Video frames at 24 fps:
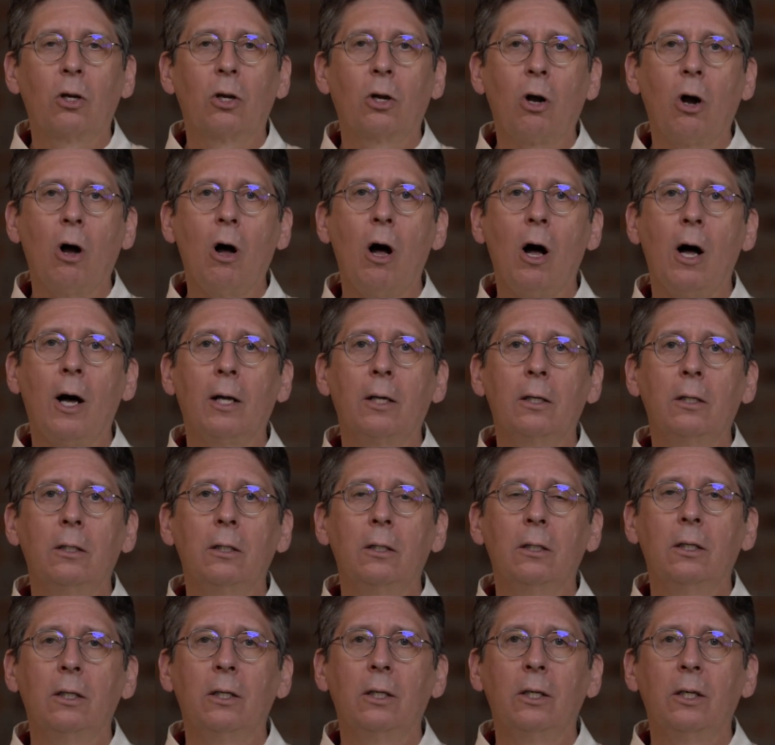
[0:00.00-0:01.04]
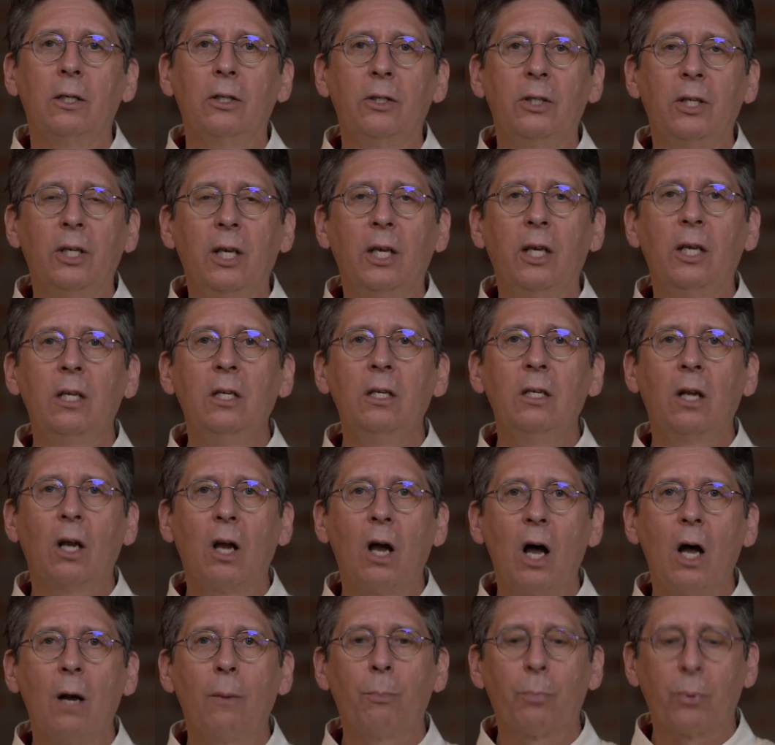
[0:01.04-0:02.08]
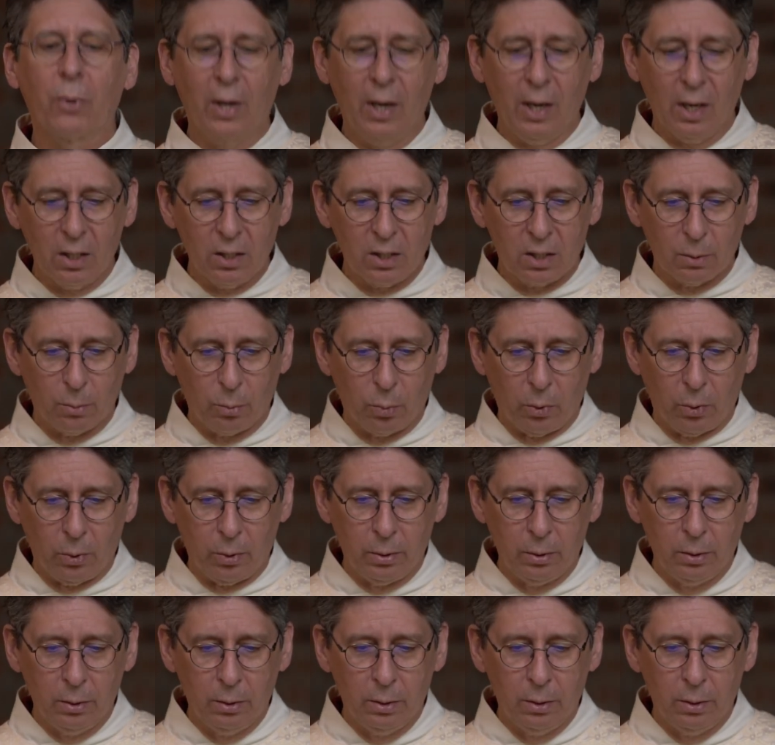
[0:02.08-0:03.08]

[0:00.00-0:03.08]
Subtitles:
God, the incomprehensible,